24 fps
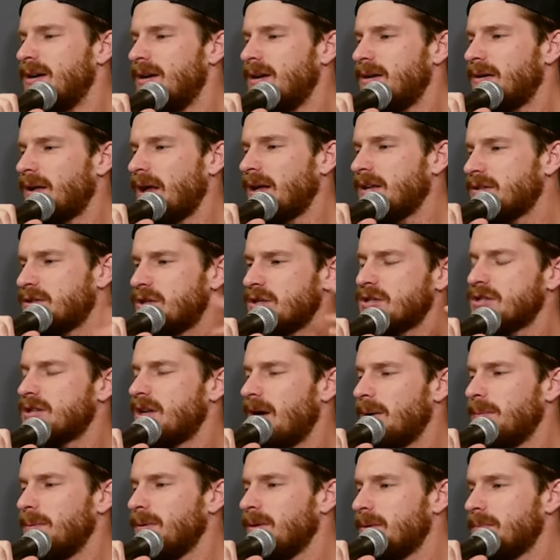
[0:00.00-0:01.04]
Like, just
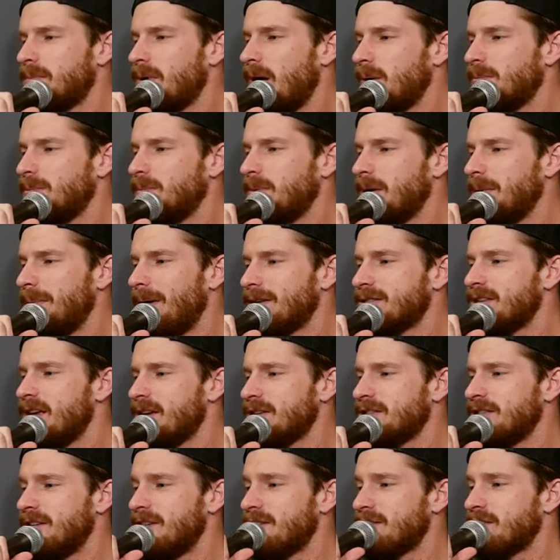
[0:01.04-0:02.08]
stubble and probably a
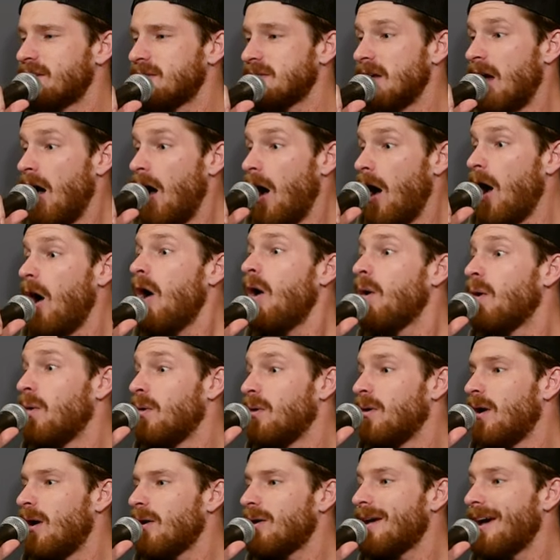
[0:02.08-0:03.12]
mustache. And he just goes, "Oh,
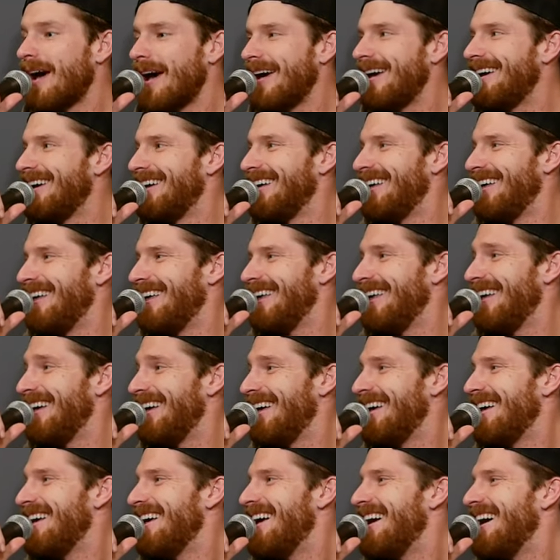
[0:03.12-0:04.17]
okay."
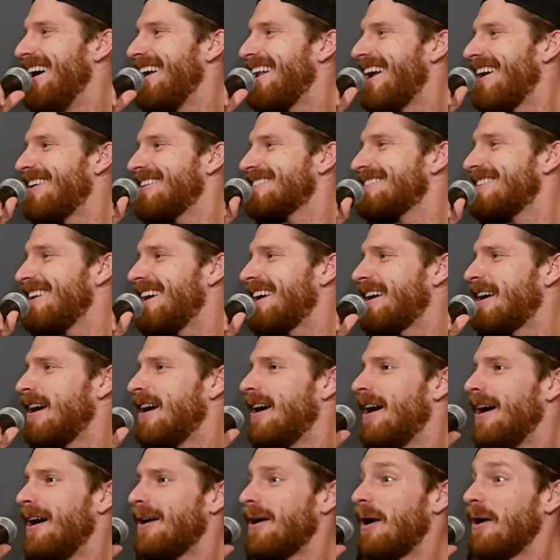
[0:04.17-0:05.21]
And I was like,
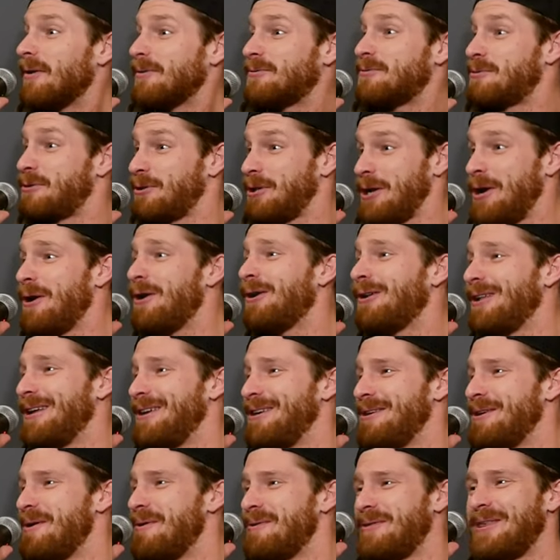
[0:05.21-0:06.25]
clearly
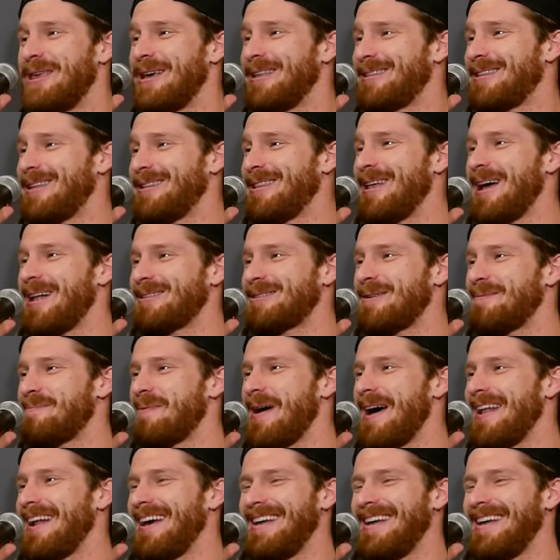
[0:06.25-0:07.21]
you think that that's a bad